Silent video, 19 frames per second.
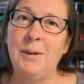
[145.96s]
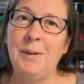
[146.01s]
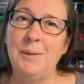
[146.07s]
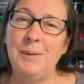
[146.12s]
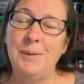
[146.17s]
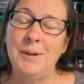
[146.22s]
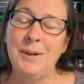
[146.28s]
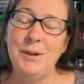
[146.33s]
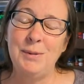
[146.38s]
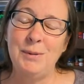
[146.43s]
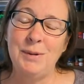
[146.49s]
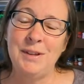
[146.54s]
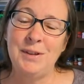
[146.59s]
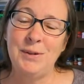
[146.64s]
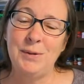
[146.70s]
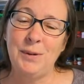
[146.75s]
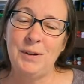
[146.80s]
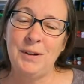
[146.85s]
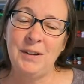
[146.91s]
which was
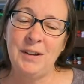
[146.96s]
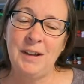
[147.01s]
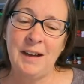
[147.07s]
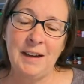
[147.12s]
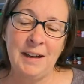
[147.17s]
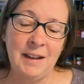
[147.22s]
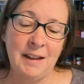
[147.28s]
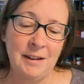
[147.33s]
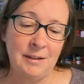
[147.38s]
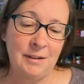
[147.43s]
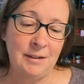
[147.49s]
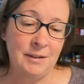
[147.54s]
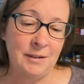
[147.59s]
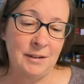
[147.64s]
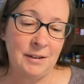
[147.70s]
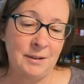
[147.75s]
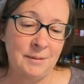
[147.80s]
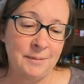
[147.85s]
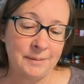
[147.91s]
sort of like
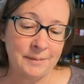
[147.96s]
those